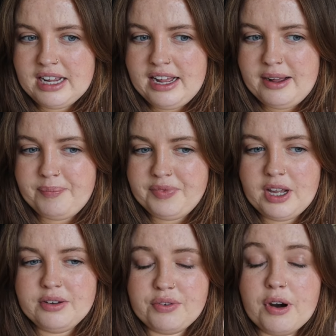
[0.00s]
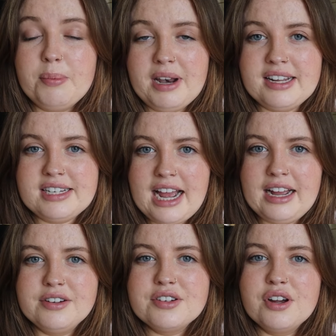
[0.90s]
or throw a plant
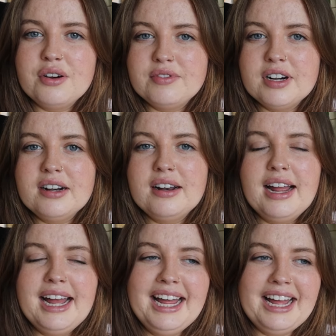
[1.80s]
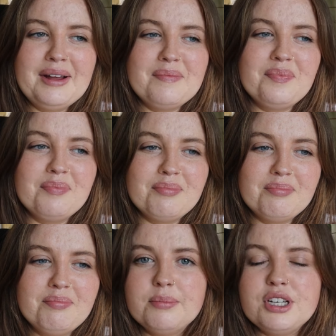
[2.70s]
out over,
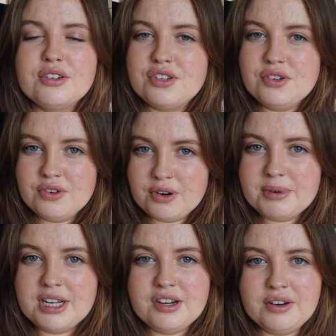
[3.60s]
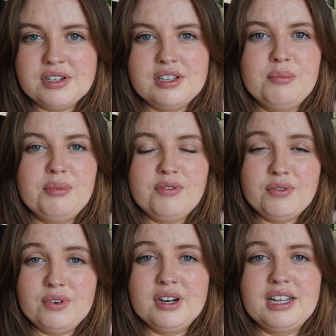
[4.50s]
because you normally notice it
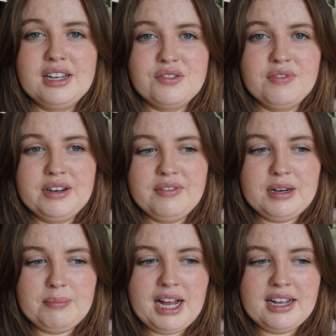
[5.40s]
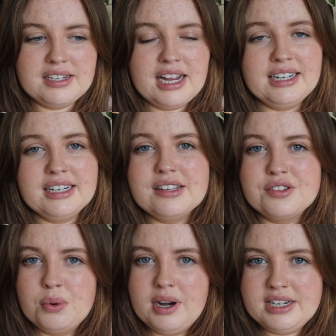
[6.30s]
before it gets really, really bad, and it
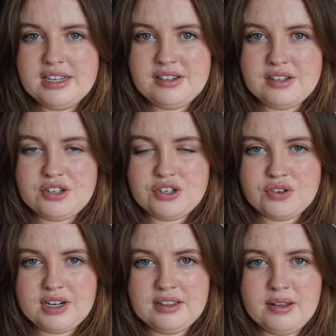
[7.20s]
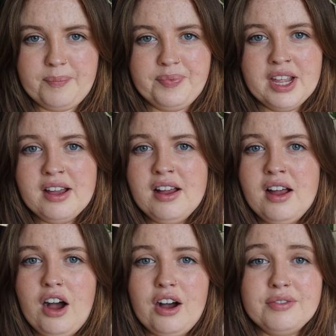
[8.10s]
is quite easy to treat them.
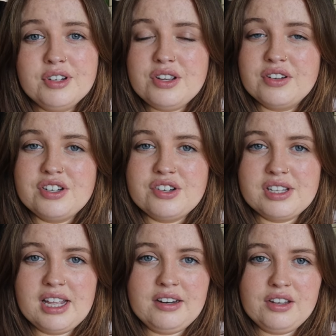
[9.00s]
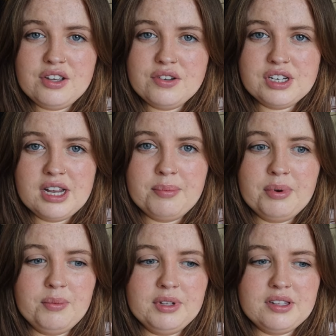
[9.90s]
Often you can just get a
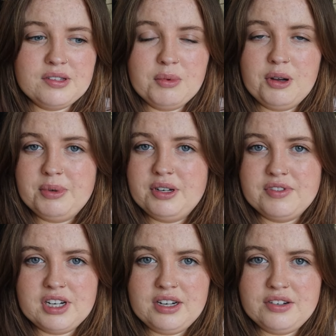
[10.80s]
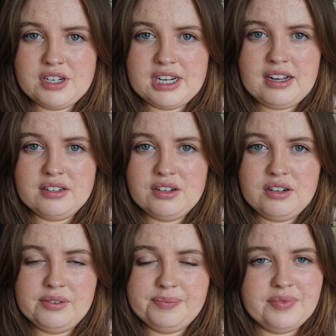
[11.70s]
Q-tip with a small bit of diluted
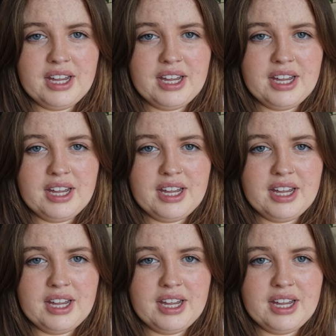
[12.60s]
alcohol